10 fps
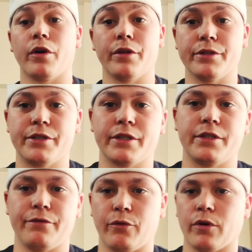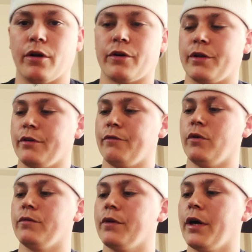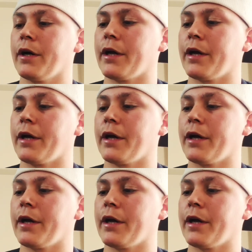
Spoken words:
running the 6400 kilovolt